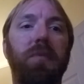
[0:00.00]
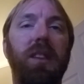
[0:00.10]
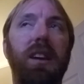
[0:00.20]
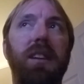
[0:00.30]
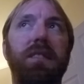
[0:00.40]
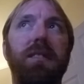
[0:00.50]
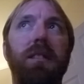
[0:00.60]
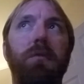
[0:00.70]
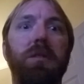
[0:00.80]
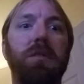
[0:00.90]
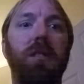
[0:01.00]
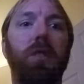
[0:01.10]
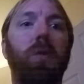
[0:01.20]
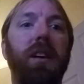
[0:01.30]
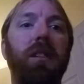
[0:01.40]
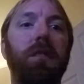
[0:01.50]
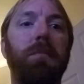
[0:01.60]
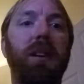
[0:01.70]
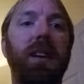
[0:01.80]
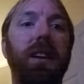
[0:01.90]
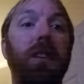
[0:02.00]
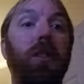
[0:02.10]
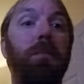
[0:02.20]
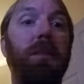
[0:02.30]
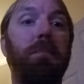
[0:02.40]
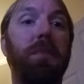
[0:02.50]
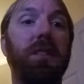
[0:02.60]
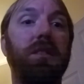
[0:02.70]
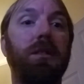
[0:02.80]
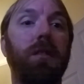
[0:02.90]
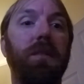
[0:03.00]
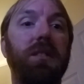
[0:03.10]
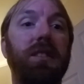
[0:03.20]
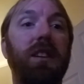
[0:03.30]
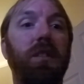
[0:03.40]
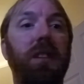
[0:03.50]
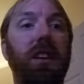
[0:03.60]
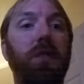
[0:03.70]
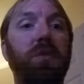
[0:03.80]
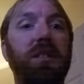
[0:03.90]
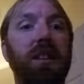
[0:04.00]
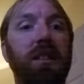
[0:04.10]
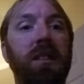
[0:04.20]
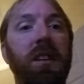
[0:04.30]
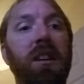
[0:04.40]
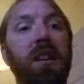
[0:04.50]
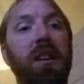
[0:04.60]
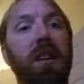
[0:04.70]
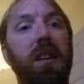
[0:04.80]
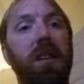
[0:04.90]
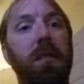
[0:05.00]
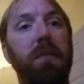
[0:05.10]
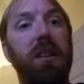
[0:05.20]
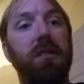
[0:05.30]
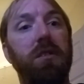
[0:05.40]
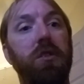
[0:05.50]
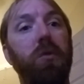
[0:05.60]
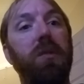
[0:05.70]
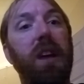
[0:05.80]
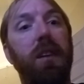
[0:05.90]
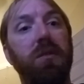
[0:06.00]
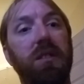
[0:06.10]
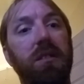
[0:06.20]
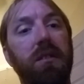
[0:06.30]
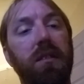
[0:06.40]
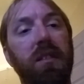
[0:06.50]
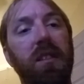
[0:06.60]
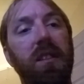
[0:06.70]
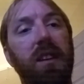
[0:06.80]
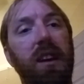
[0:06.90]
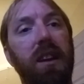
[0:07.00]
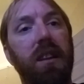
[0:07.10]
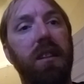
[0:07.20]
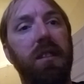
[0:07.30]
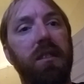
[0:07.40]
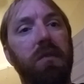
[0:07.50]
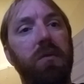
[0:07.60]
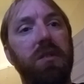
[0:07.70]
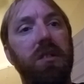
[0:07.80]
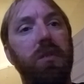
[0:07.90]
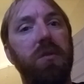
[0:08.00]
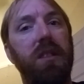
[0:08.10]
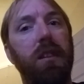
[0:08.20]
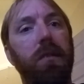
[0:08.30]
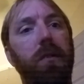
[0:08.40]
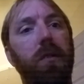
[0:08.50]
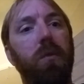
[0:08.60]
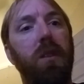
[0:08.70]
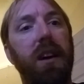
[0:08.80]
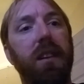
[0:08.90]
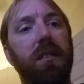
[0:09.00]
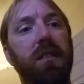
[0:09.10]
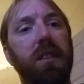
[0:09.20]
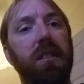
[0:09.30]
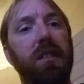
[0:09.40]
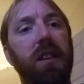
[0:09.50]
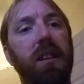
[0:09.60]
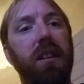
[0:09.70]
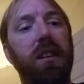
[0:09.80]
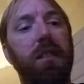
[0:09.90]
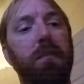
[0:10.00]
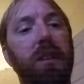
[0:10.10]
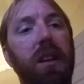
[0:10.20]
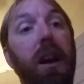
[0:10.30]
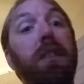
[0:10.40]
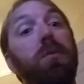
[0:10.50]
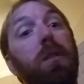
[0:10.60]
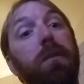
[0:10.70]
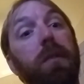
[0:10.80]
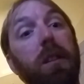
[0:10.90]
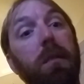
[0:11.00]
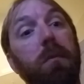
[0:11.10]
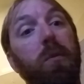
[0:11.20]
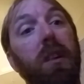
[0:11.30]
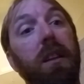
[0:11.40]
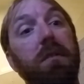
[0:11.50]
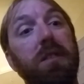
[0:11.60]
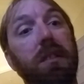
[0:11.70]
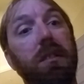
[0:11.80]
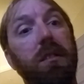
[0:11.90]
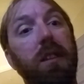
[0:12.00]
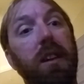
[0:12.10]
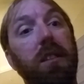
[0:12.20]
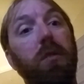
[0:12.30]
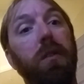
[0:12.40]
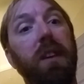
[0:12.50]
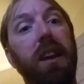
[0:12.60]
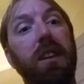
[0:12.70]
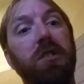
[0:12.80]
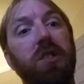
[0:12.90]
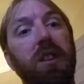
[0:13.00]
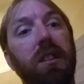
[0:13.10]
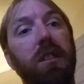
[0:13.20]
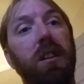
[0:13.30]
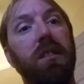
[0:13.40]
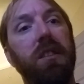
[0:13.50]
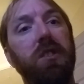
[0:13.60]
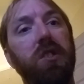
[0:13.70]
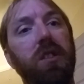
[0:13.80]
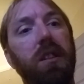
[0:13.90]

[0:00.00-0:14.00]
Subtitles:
It was acquired by Goodman Bus Service here in Houston in 2000, and it was used there for a while. And then they and I drove for them while I was at U of H in college.